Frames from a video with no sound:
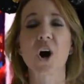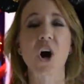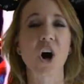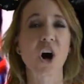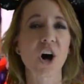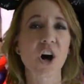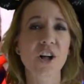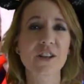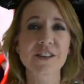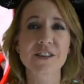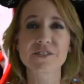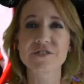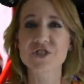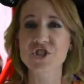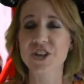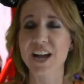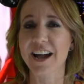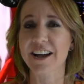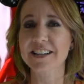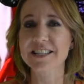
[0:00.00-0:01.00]
all of
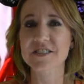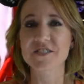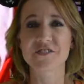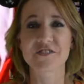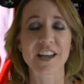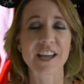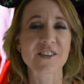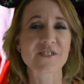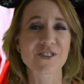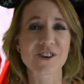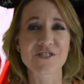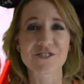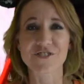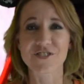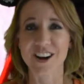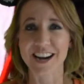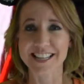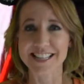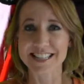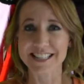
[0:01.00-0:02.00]
Jack's favorite
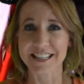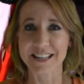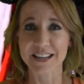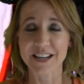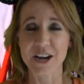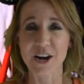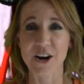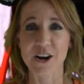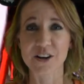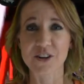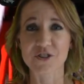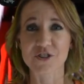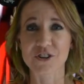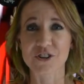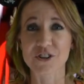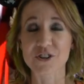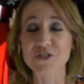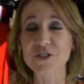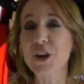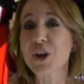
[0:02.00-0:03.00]
friends and
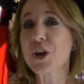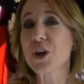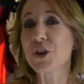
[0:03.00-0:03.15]
characters,